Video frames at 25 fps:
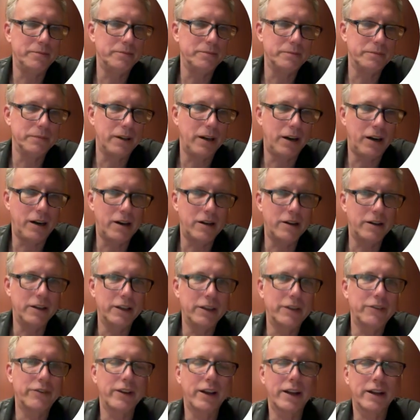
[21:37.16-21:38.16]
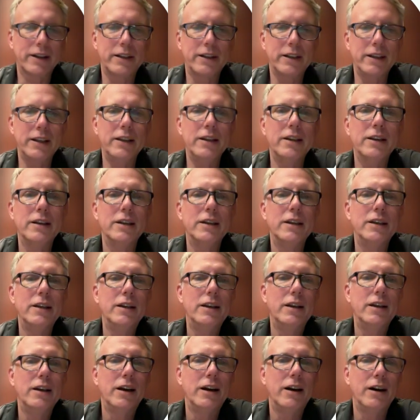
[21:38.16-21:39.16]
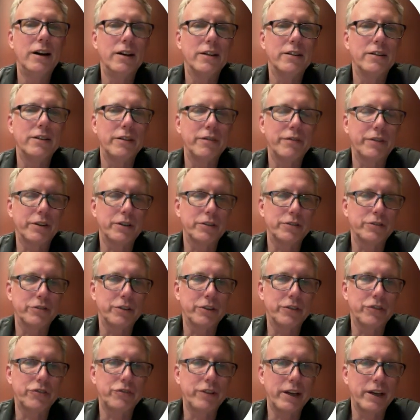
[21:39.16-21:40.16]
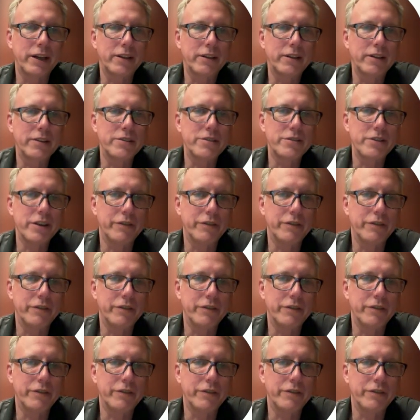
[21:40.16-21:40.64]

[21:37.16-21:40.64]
are exactly, it's difficult to extract this.